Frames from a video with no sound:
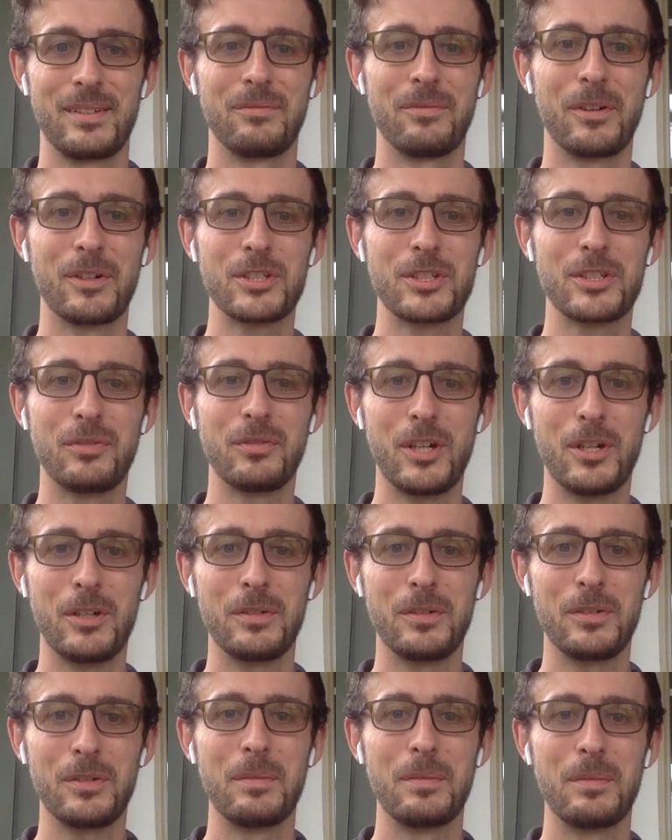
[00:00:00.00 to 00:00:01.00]
First of
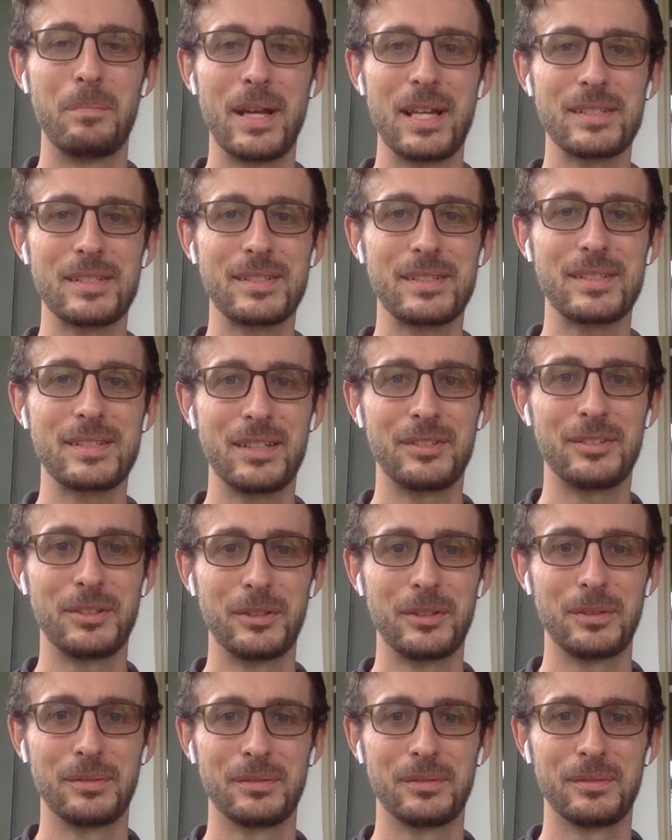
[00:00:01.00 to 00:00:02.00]
all, best
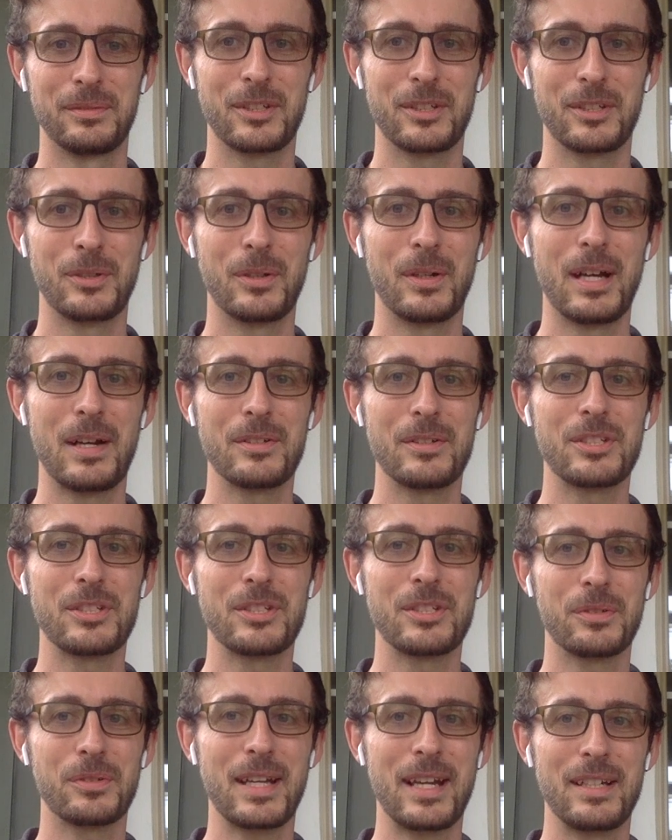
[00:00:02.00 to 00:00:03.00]
attitude, because we know how
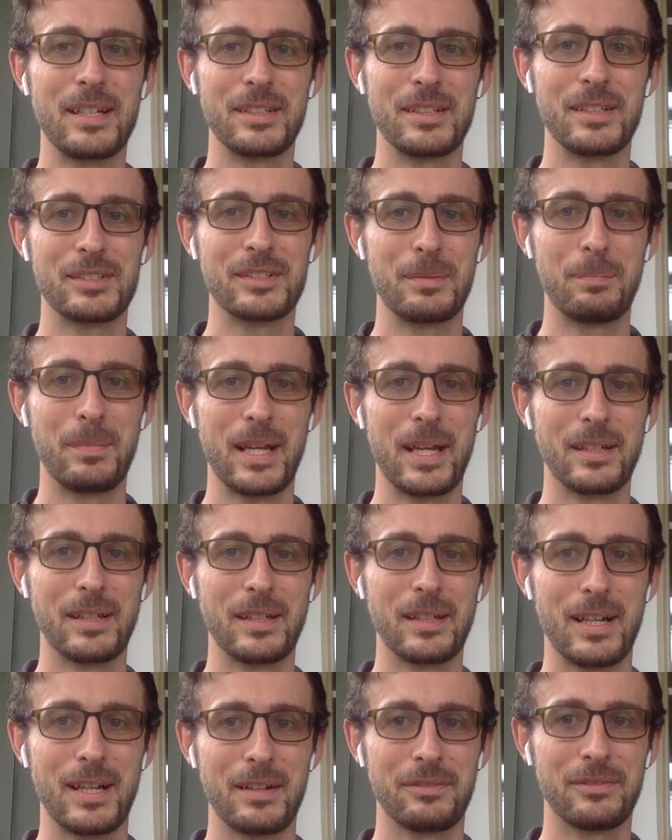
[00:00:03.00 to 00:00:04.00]
essential that is in band
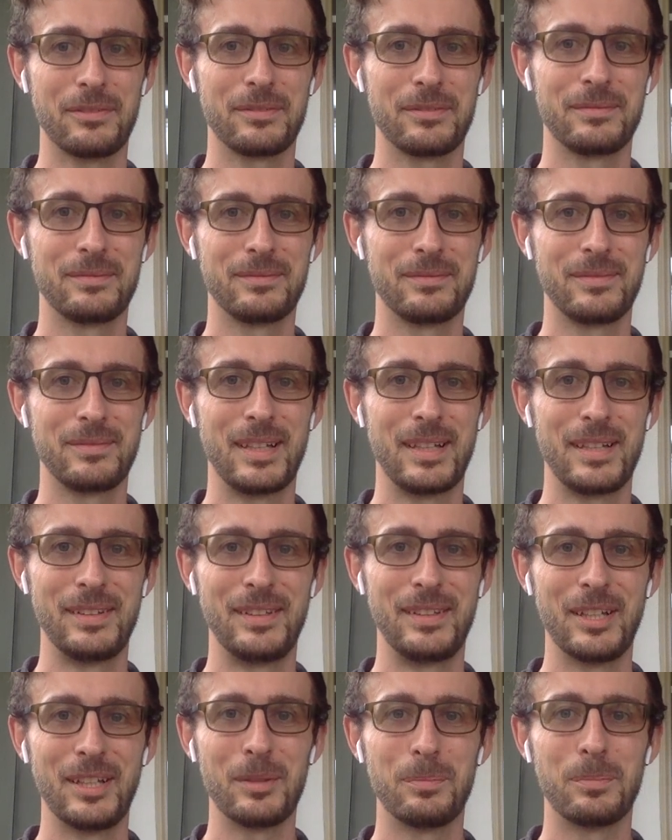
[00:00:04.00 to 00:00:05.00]
life.
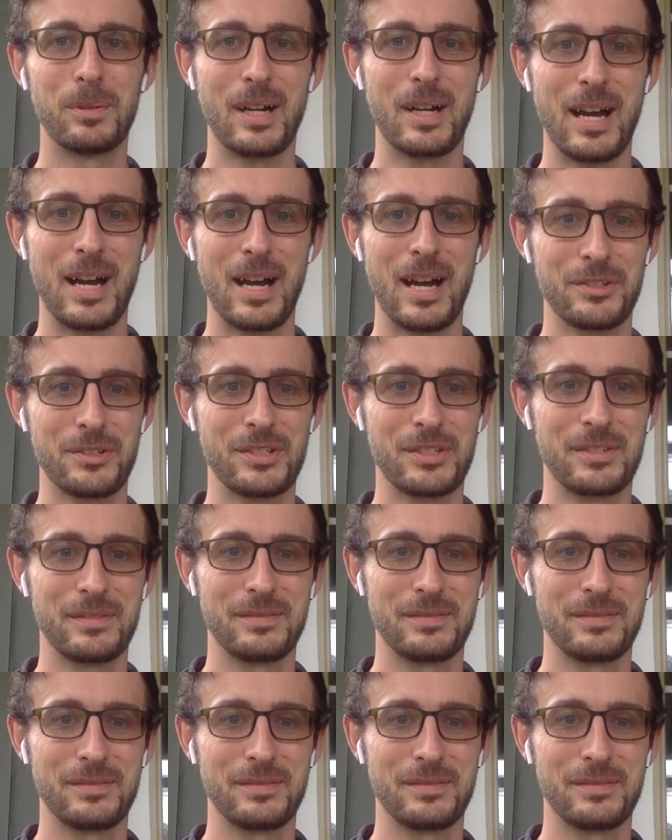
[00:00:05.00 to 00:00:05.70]
Dylan Briers.